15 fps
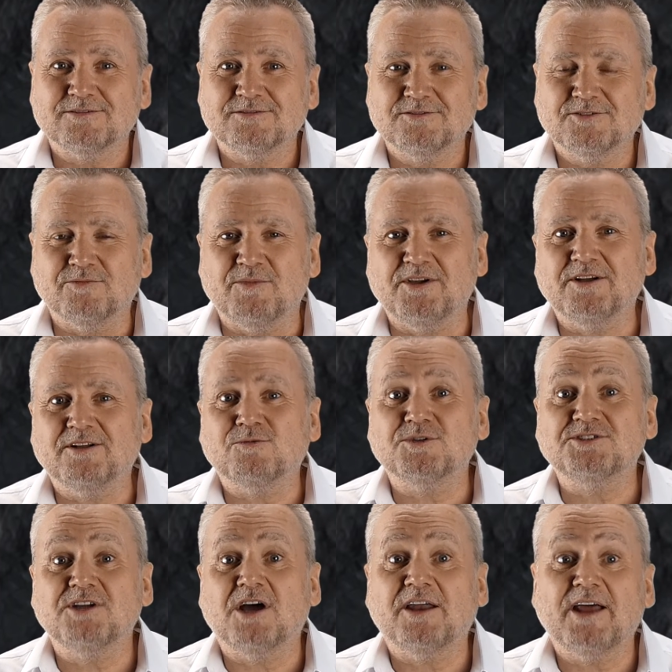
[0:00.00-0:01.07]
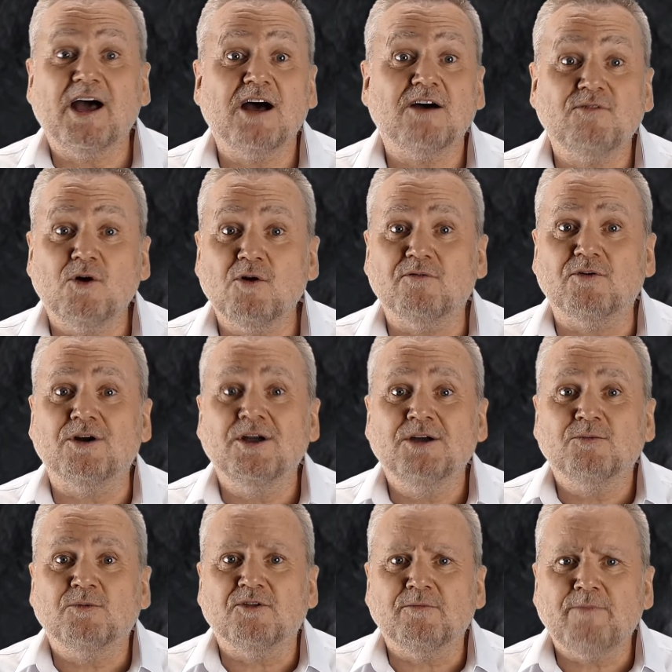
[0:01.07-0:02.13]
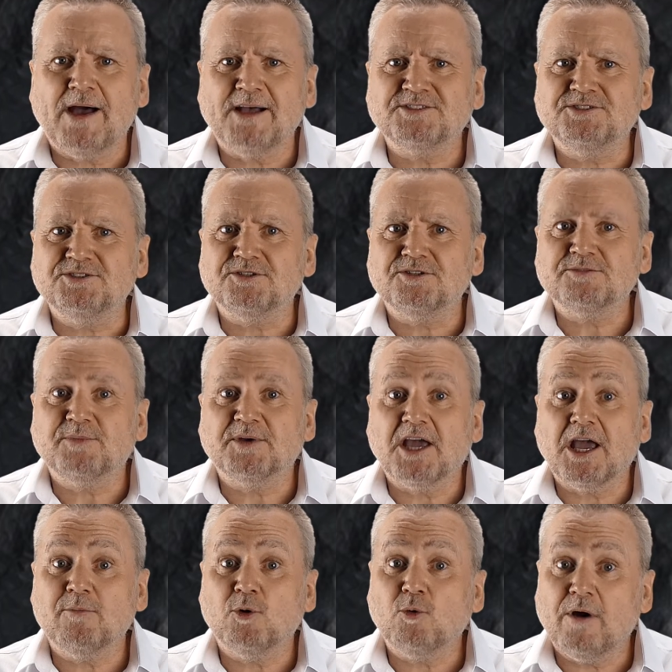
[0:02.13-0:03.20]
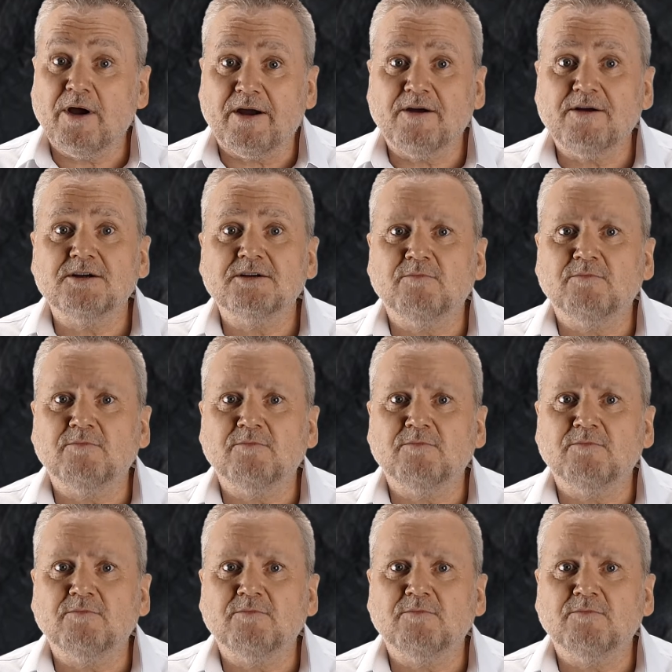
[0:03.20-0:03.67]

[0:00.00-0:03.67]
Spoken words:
The meal was not half over when the passengers became aware,